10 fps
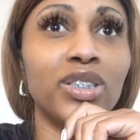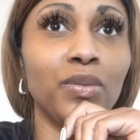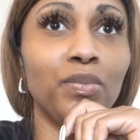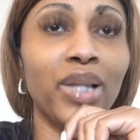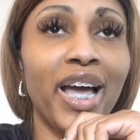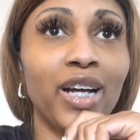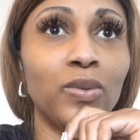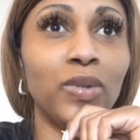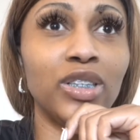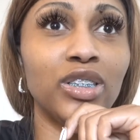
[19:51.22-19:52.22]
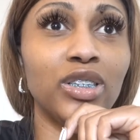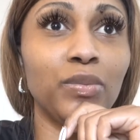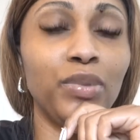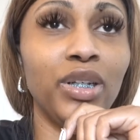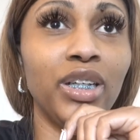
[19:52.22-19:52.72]
some black ones
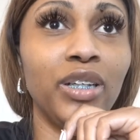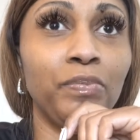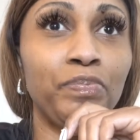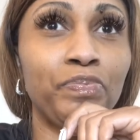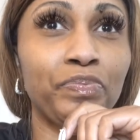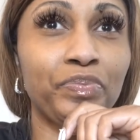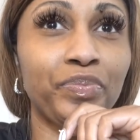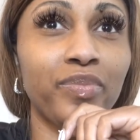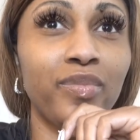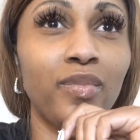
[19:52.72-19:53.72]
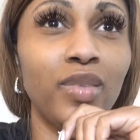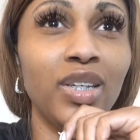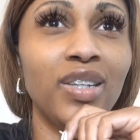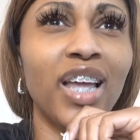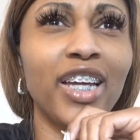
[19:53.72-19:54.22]
to put,
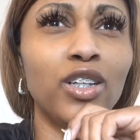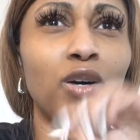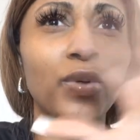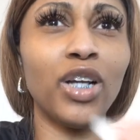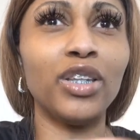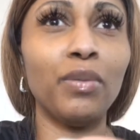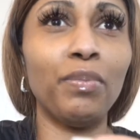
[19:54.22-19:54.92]
like, going on the